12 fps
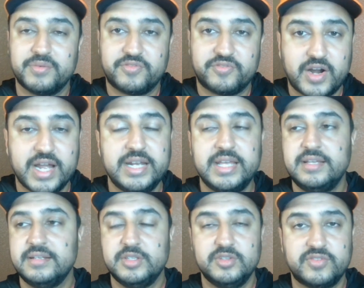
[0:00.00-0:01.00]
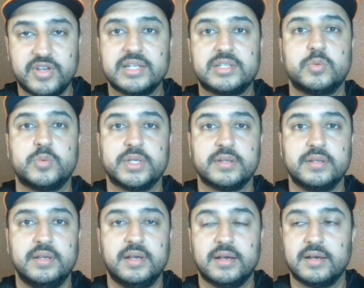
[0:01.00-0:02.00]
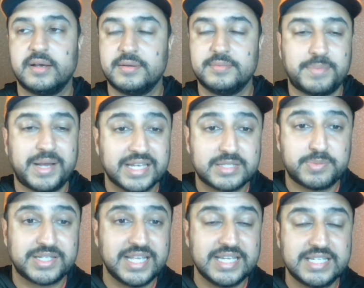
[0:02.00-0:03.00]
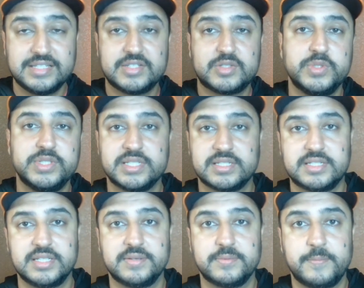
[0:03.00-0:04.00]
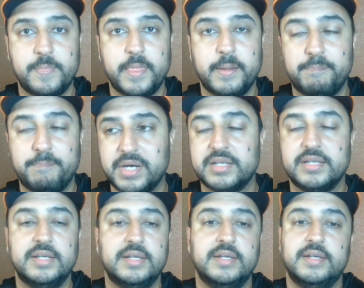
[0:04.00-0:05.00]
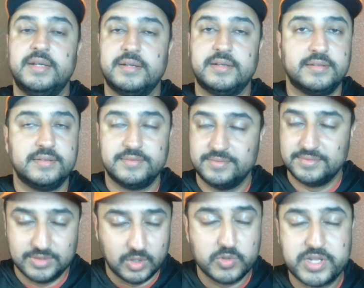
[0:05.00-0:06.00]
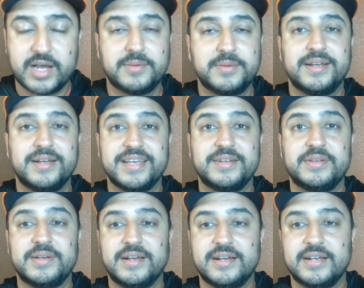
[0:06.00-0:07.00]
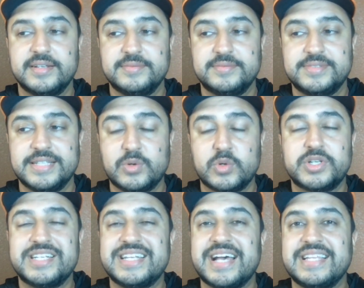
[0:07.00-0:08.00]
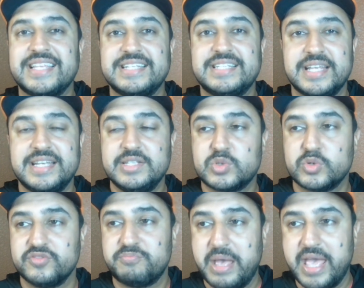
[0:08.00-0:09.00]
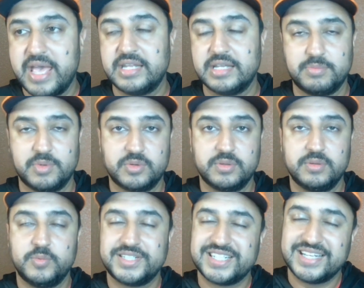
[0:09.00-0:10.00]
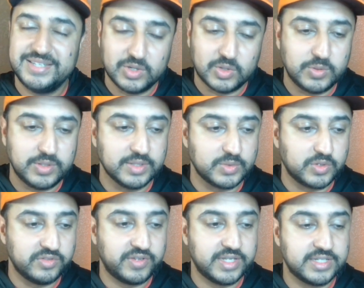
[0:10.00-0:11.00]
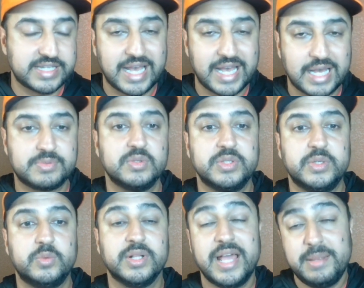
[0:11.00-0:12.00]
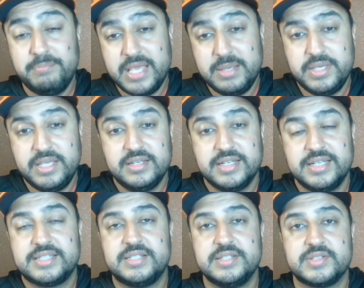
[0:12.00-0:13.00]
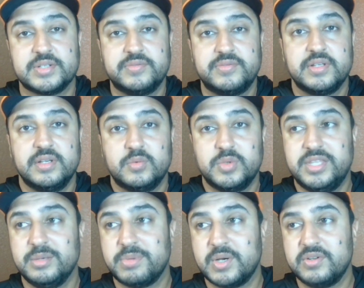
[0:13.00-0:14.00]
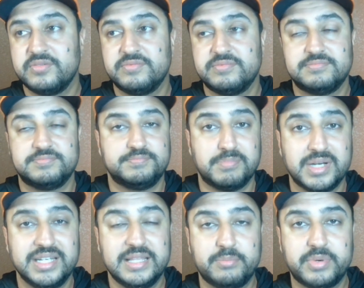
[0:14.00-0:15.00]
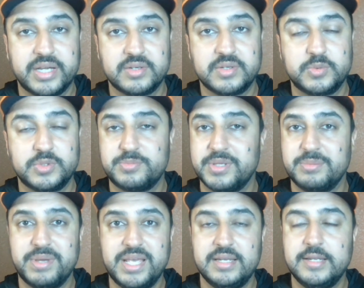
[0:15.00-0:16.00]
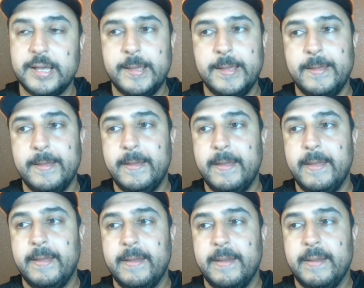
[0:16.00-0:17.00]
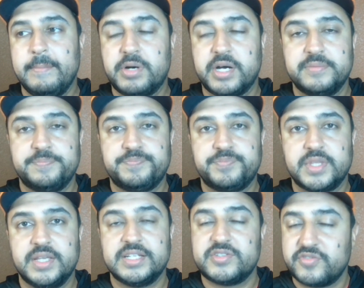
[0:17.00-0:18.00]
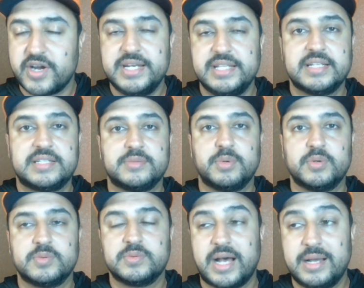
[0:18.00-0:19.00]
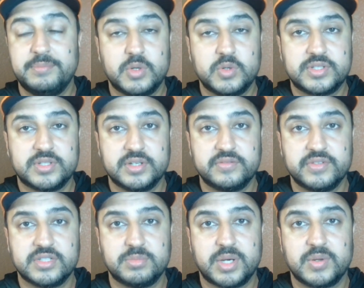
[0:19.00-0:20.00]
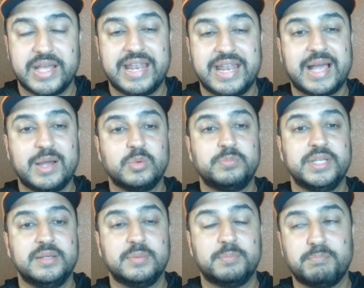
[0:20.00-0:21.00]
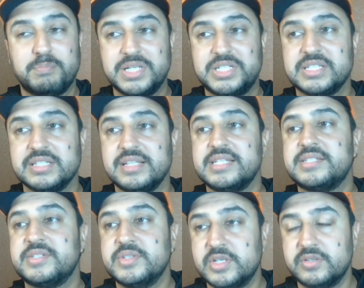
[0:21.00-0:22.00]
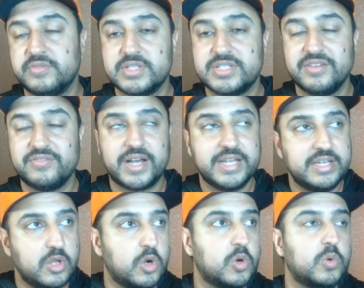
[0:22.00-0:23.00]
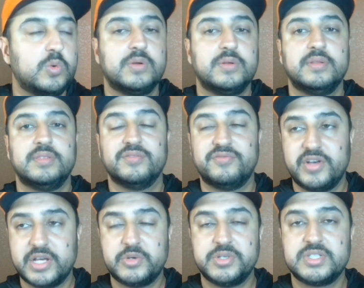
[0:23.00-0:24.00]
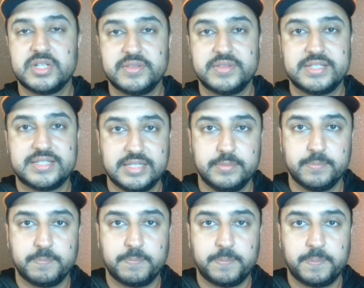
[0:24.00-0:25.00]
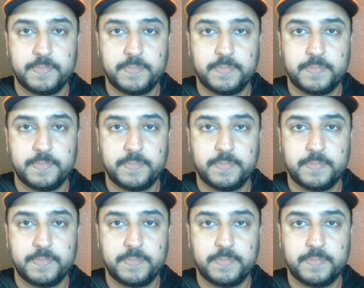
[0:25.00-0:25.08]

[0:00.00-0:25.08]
But Friday, you've got to win. My expectation is Sweet 16. But no doubt, again, in order to not get into any sort of panic mode, which I know Illinois fans absolutely will, and maybe it's deserved with the amount of money that Brad Underwood's being paid, but it's Friday that's I'm most nervous about. And I will be much less nervous if I know the veterans on this team